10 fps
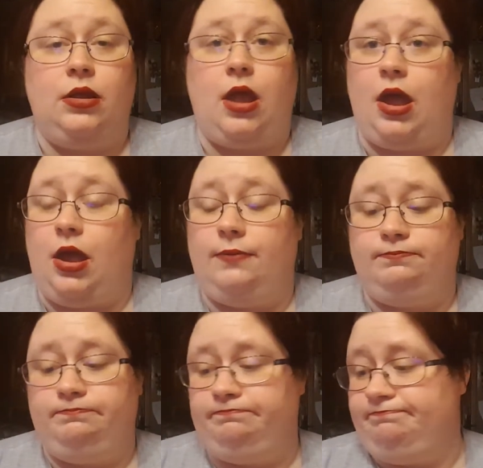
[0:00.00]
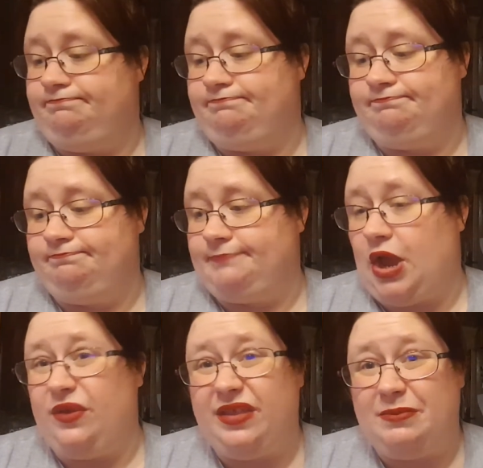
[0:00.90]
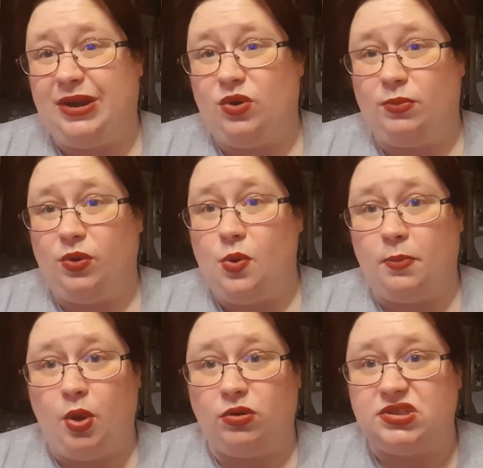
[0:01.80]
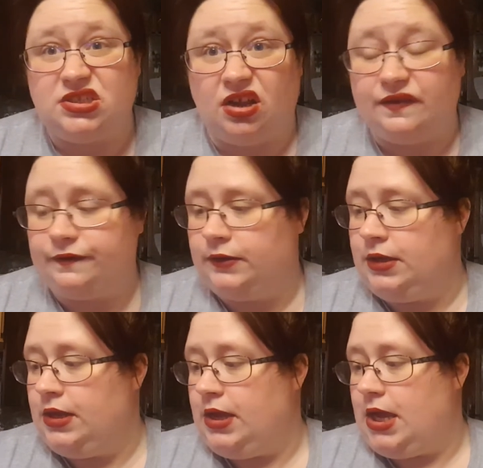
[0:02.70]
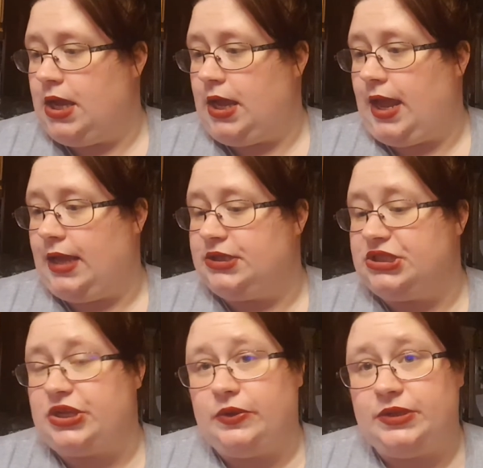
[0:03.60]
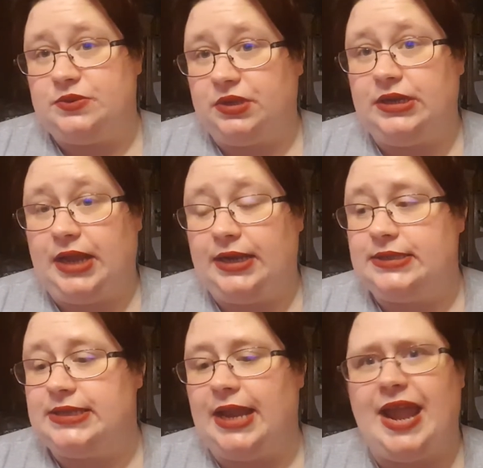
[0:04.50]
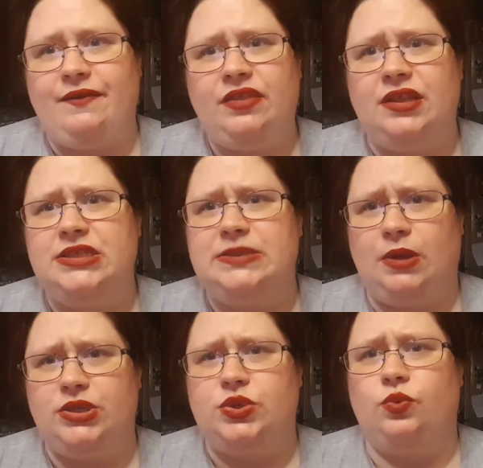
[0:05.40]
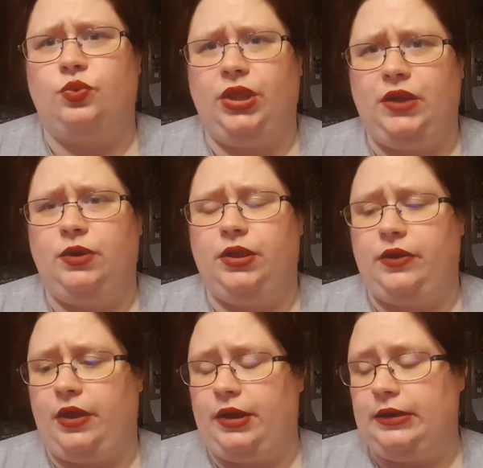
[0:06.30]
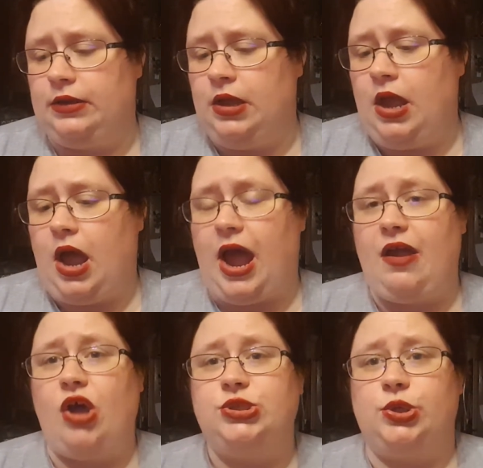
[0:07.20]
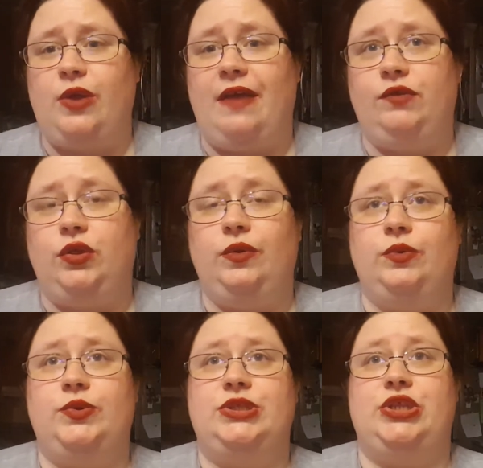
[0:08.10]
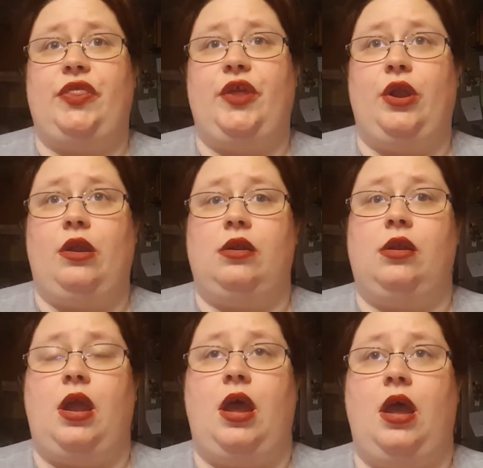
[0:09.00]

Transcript: other than my normal hormonal stuff, and so it's really nice, and everything smells really, really good. I also have used their